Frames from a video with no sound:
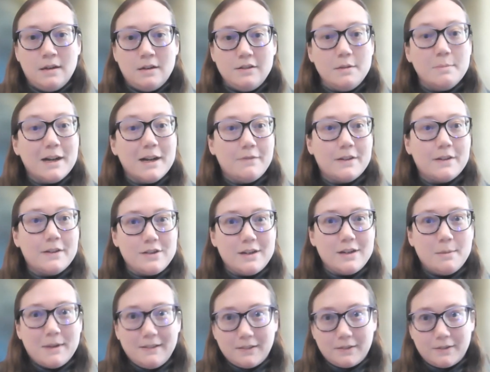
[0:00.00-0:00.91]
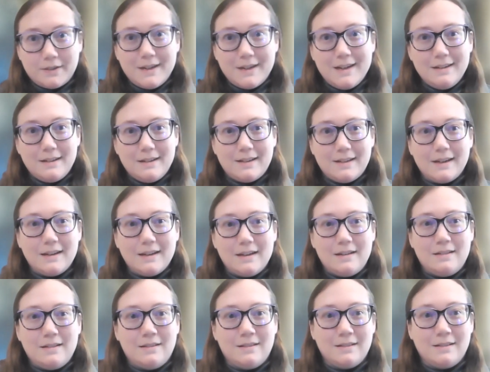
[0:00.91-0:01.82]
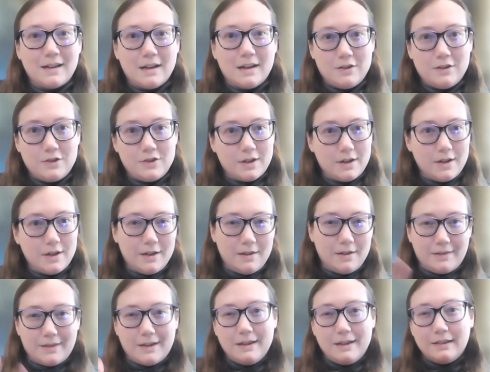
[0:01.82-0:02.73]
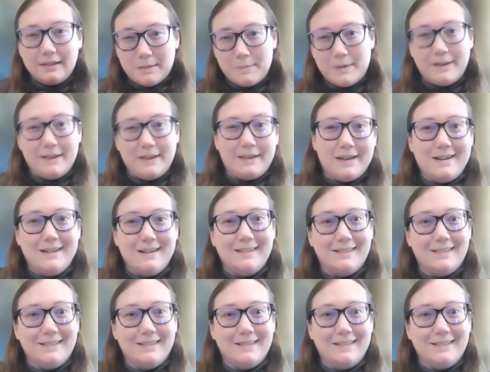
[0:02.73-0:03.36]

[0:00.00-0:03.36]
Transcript: Do you mind if I share my screen and I can kind of show you like some of the things?